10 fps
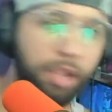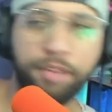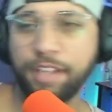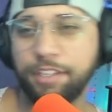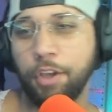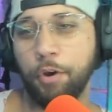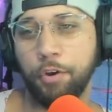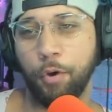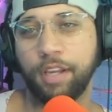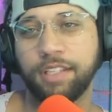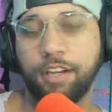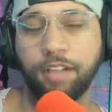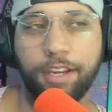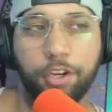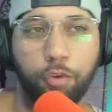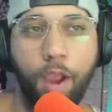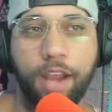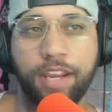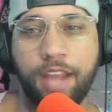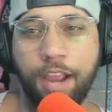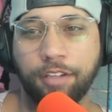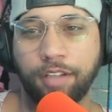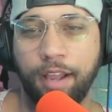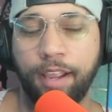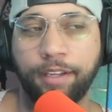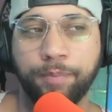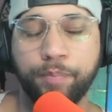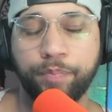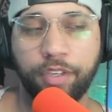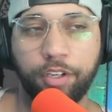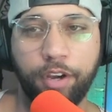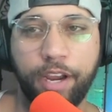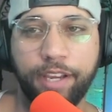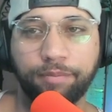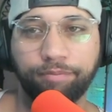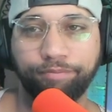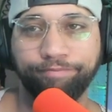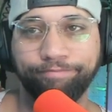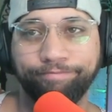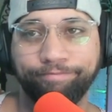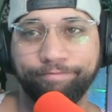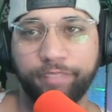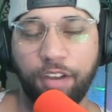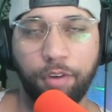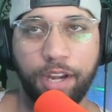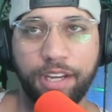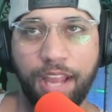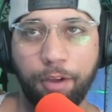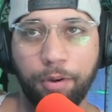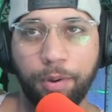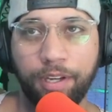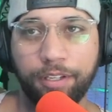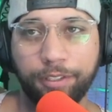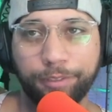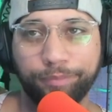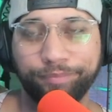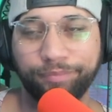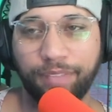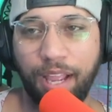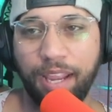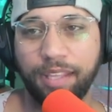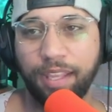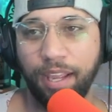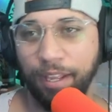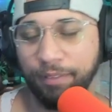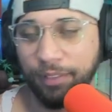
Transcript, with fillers: That's so annoying because then you're like, you're ready, and now you're like, great. I'm ready. Now what do I do? I hate that.